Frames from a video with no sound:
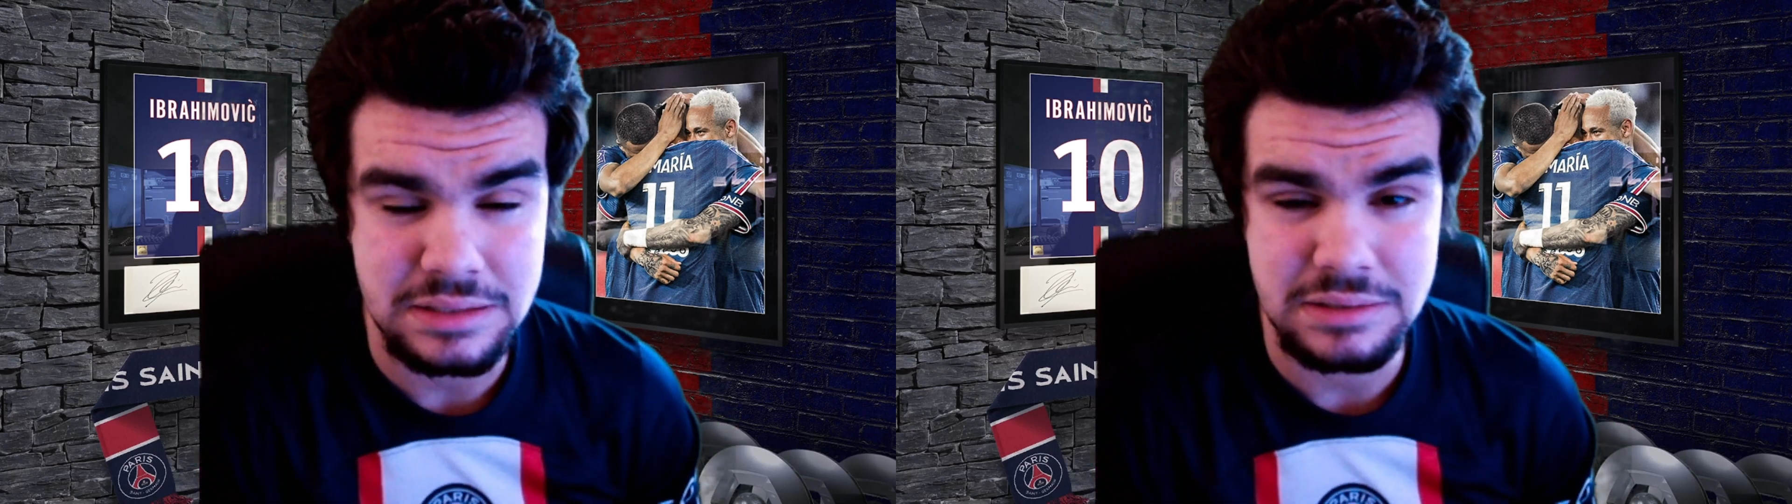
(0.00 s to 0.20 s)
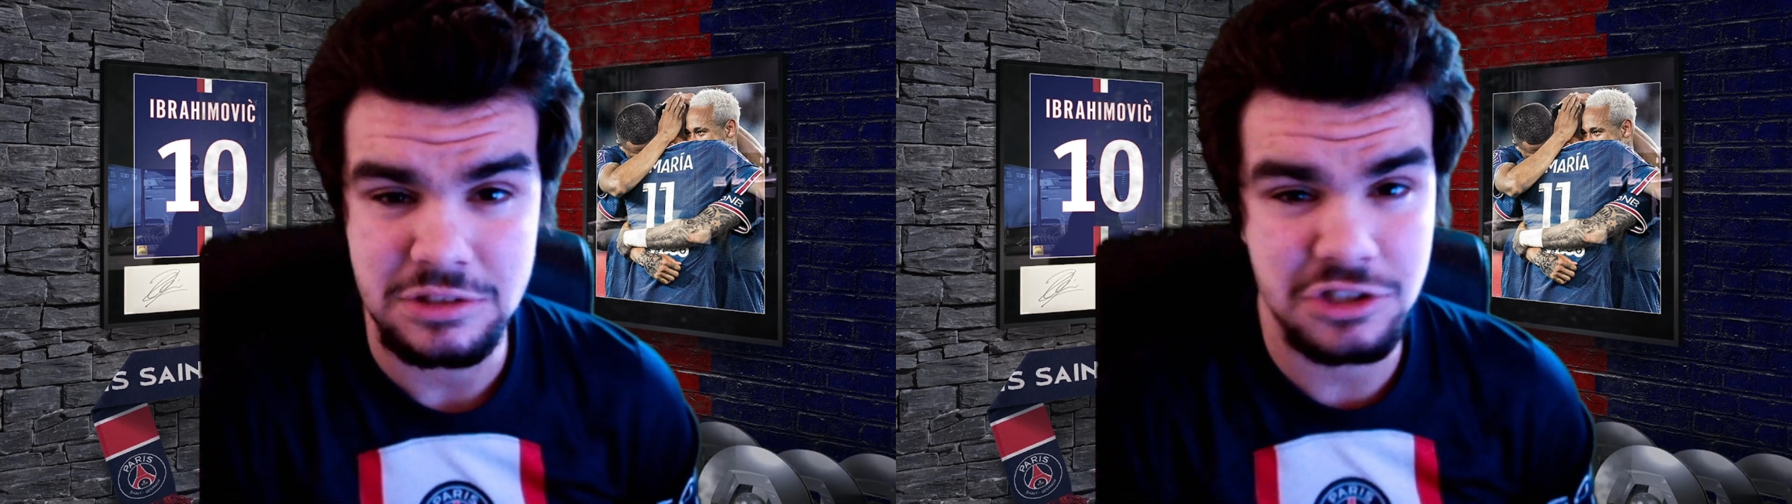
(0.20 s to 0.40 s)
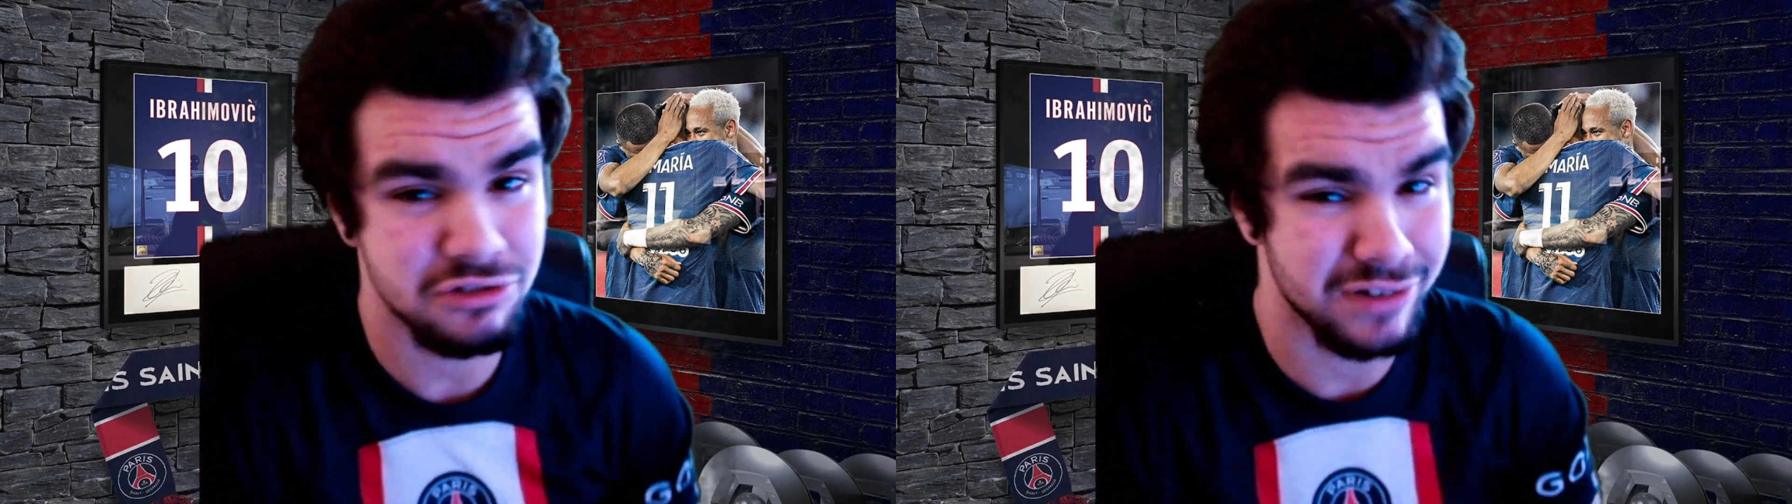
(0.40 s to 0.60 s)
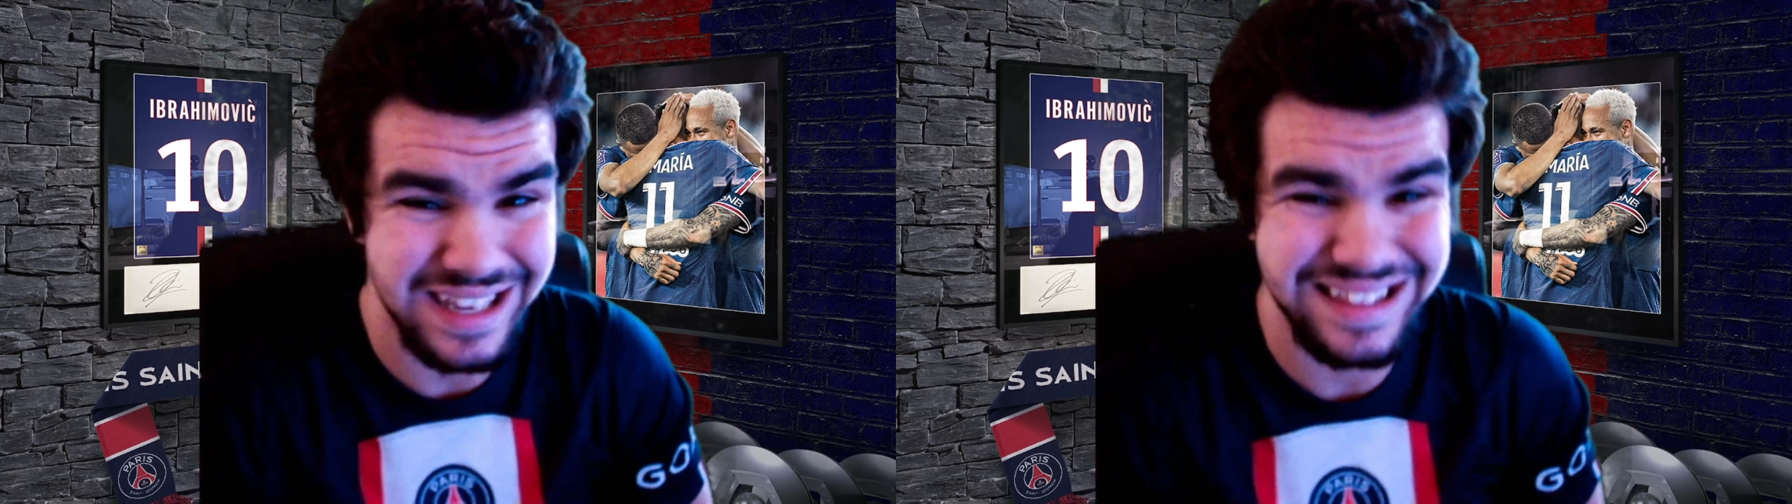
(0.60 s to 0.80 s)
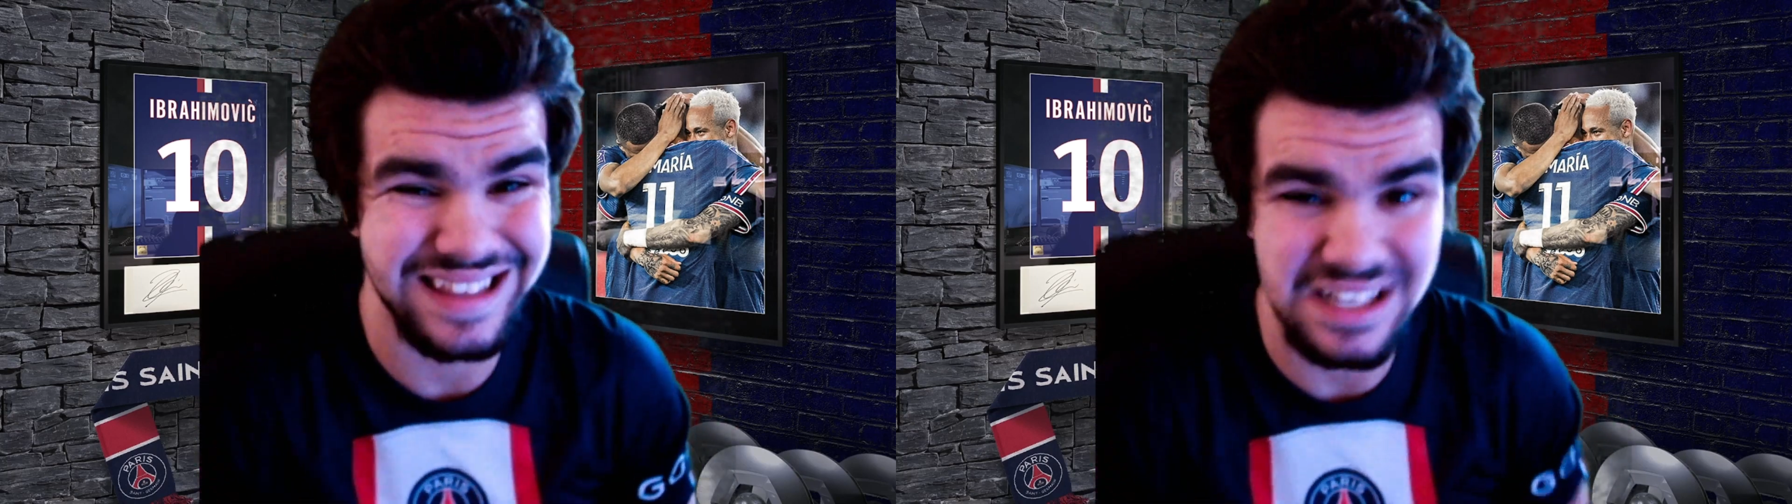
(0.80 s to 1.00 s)

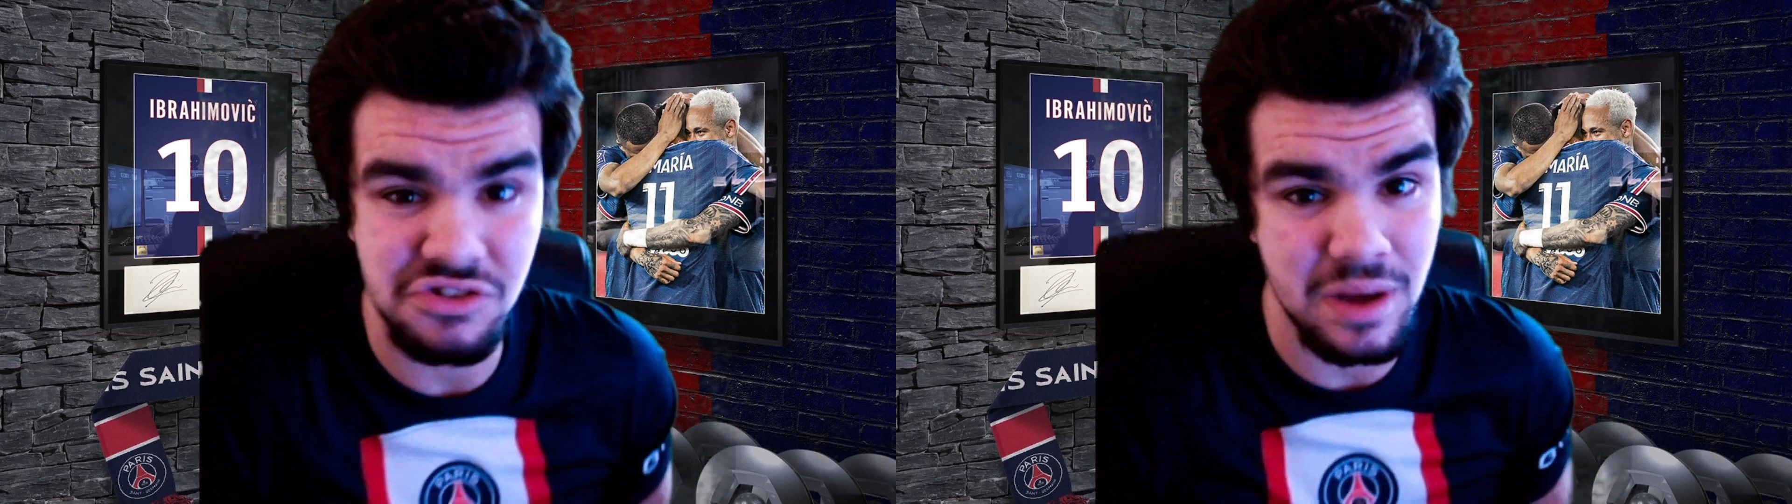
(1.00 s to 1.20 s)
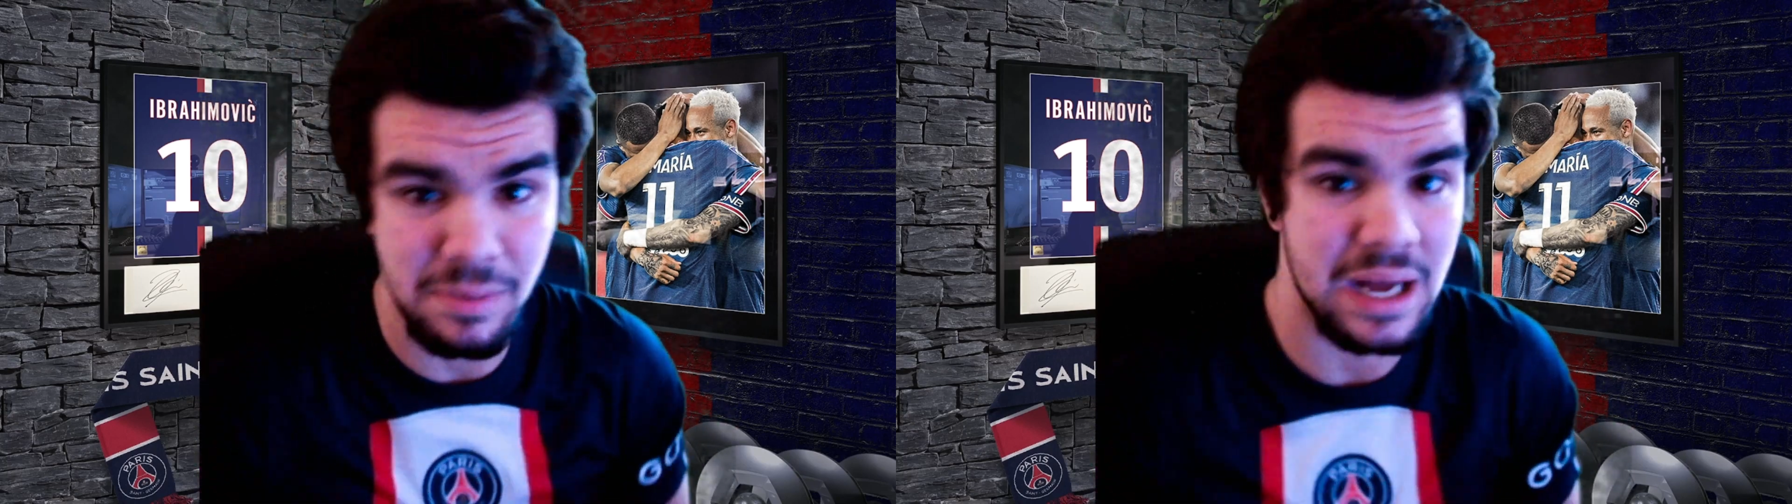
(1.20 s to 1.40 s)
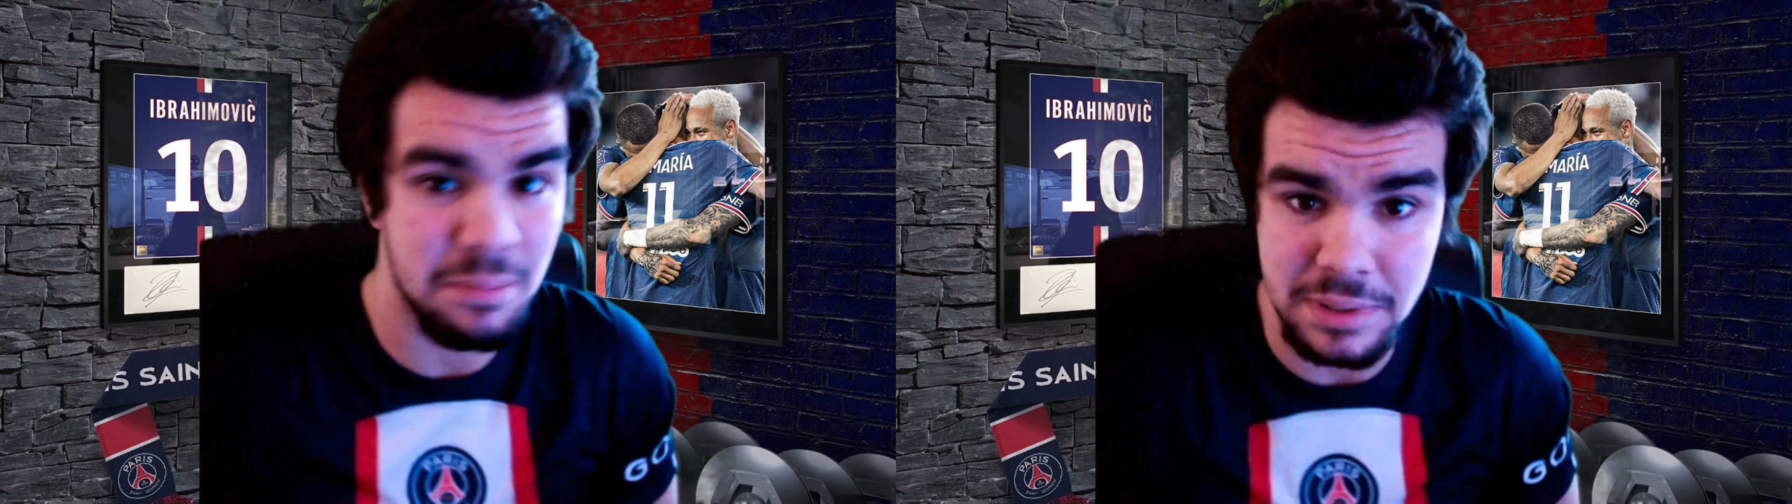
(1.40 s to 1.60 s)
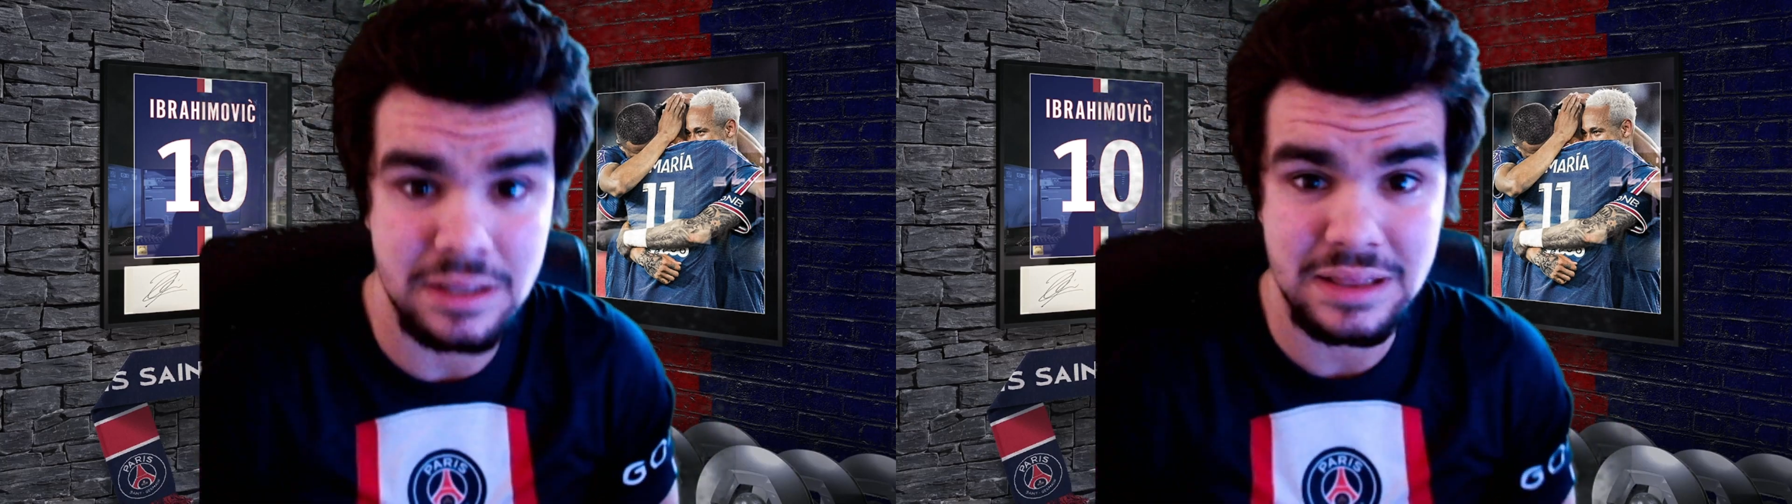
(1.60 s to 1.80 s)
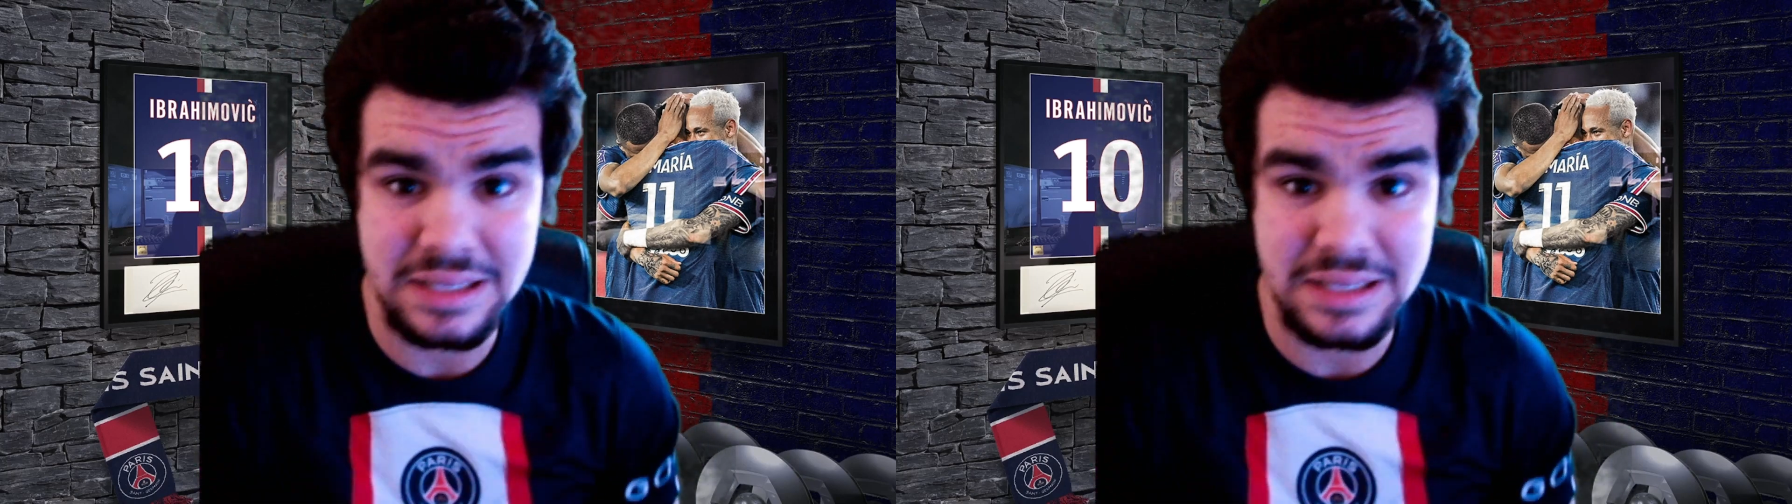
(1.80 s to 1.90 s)
strictly to Mbappe.